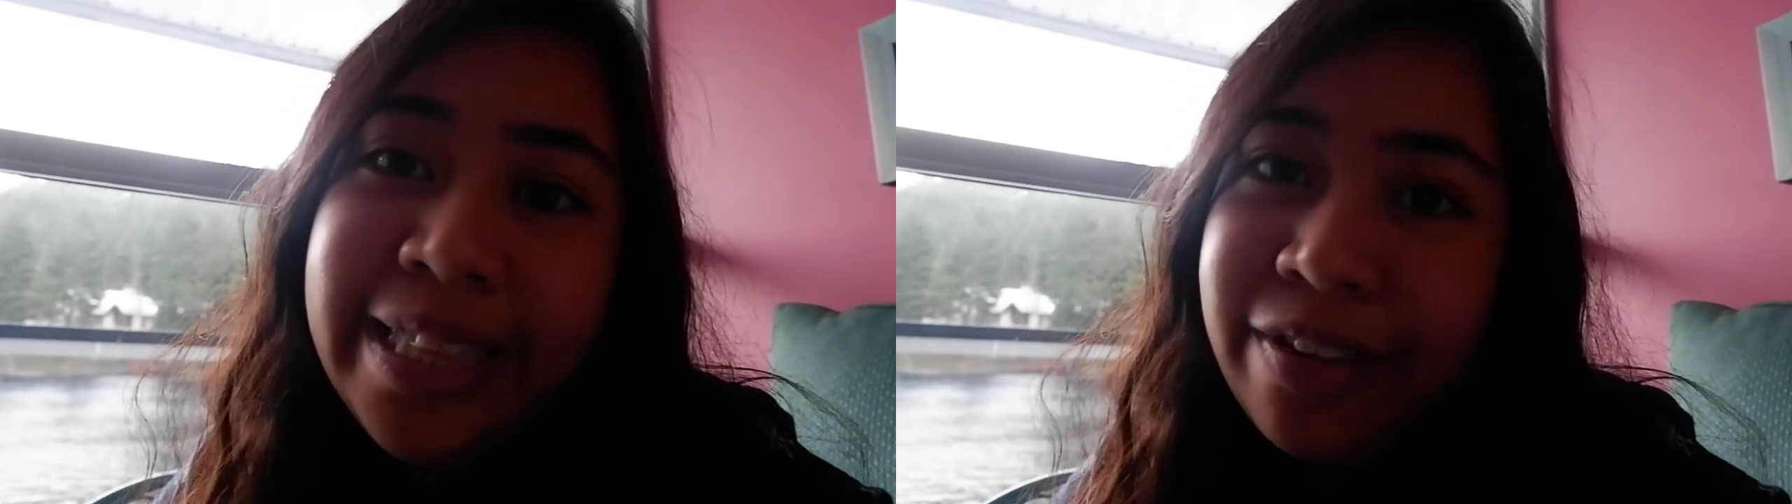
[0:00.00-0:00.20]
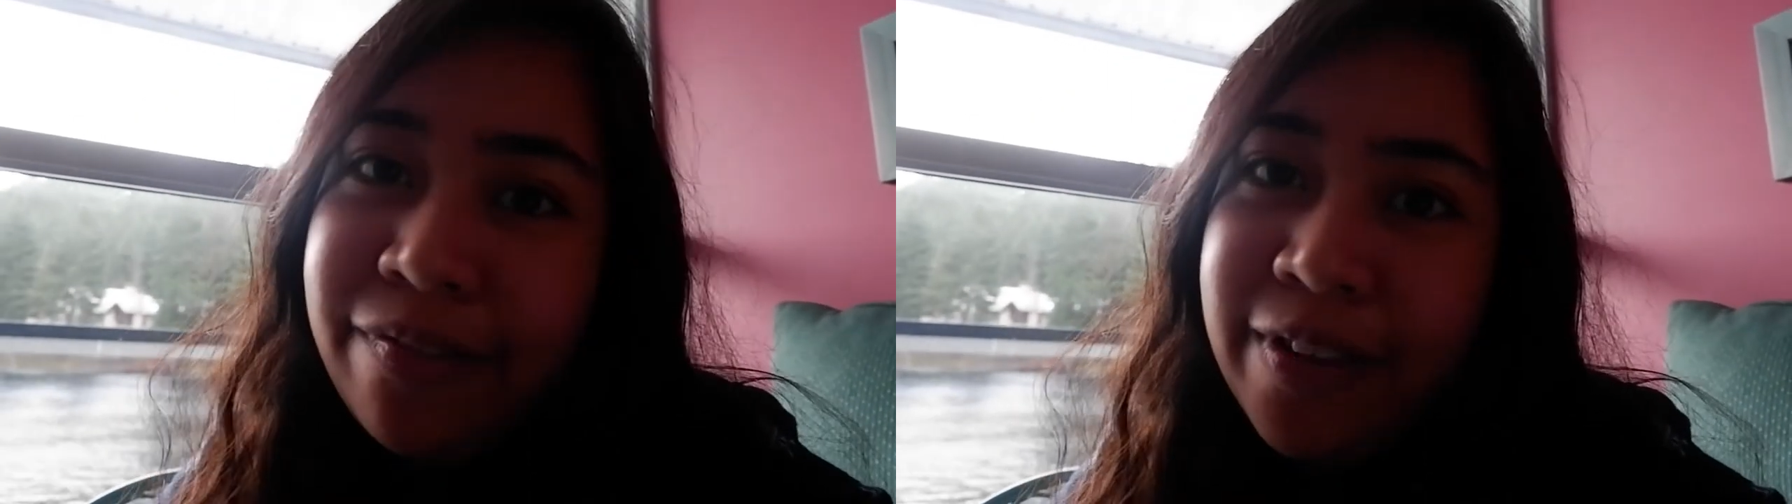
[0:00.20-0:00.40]

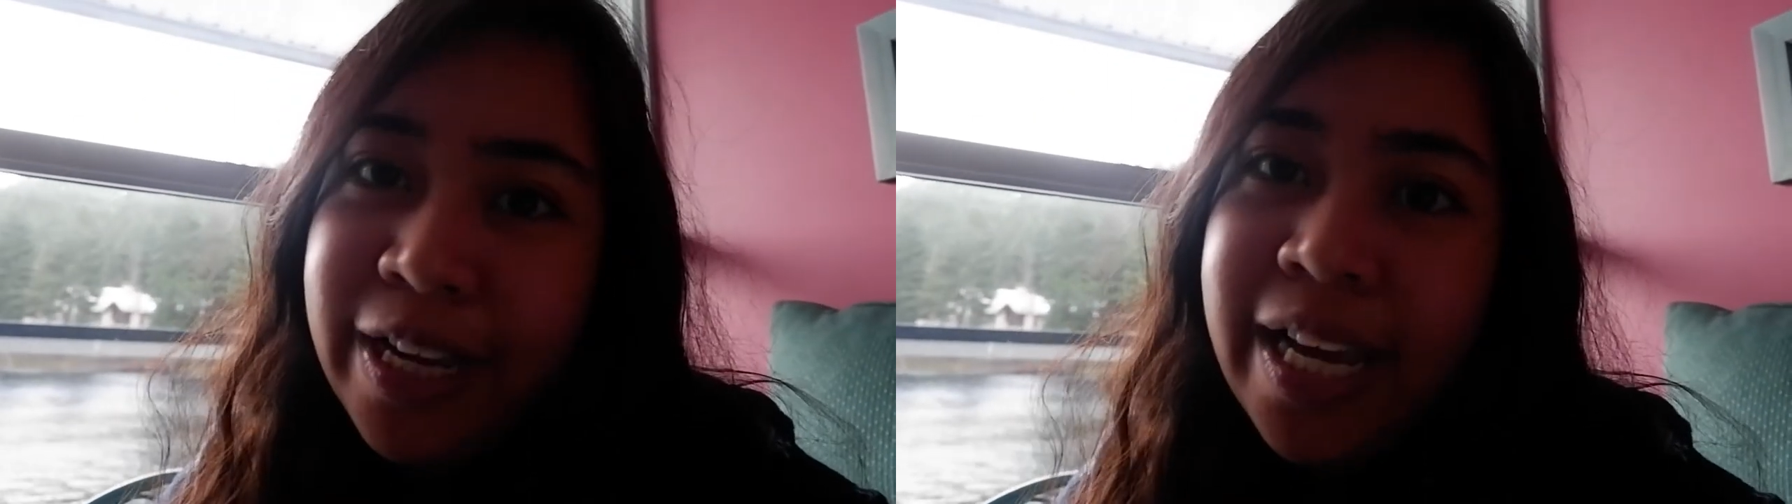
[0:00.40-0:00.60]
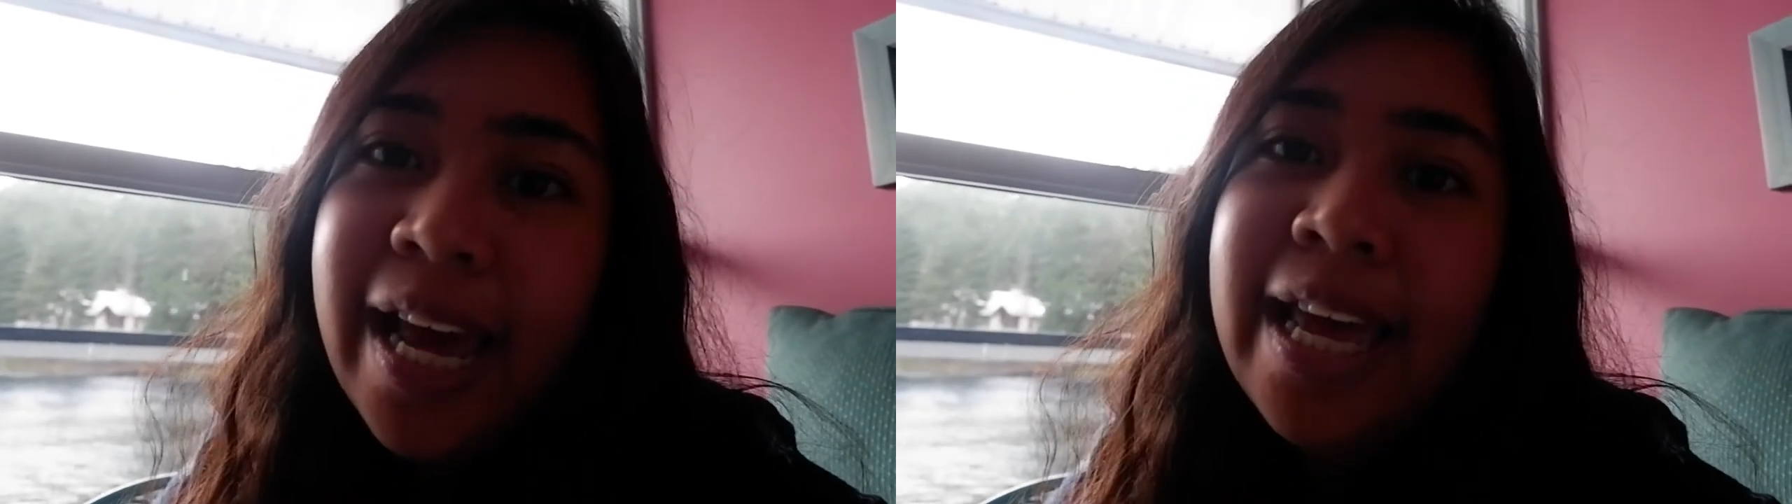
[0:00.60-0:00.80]

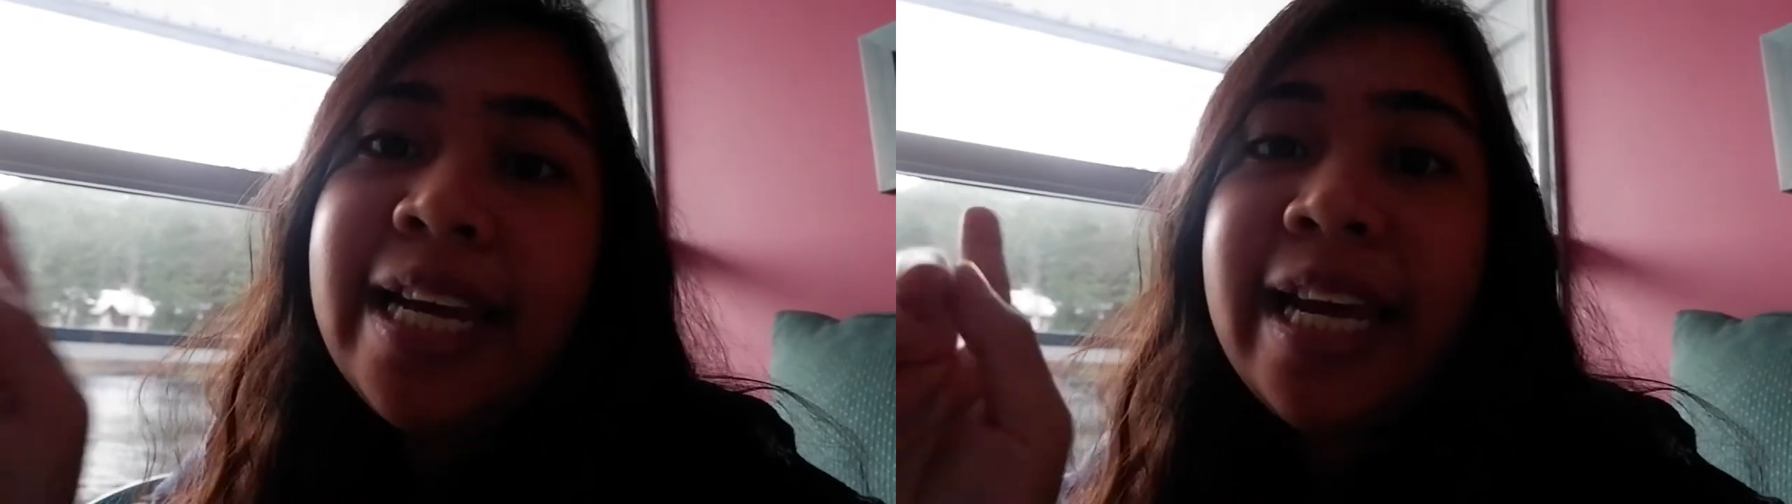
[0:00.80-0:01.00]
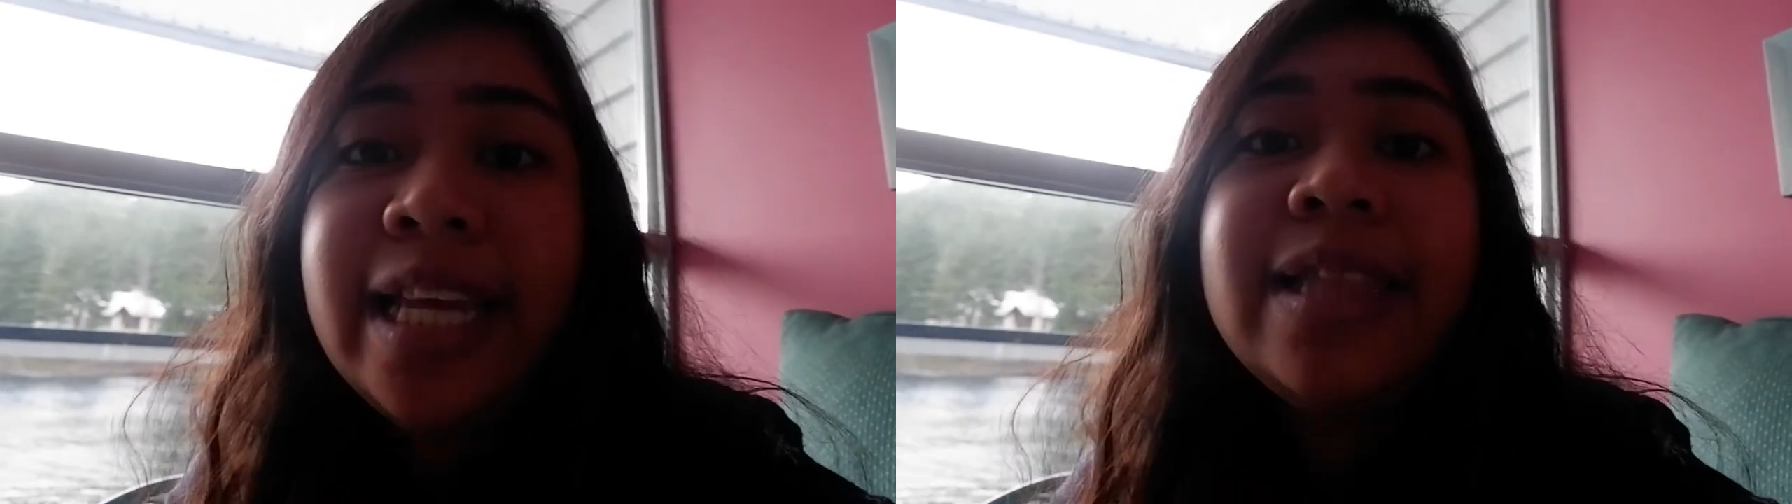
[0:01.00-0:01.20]
TV and
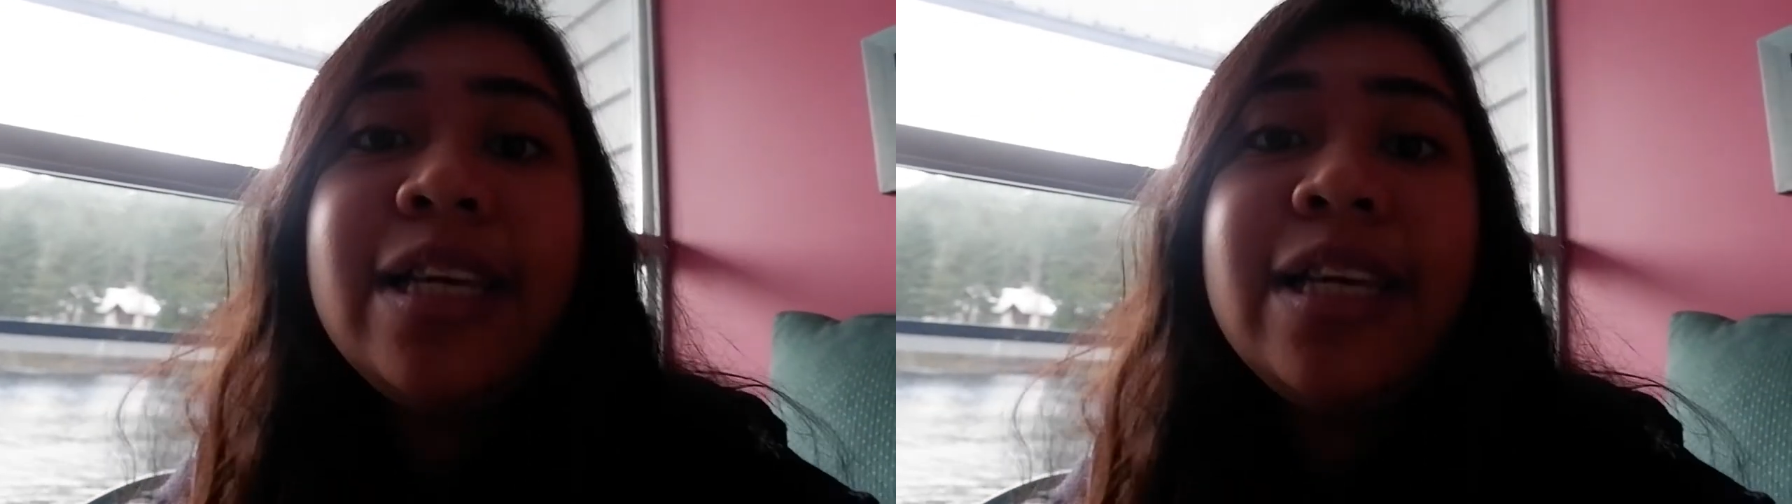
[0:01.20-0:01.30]
hit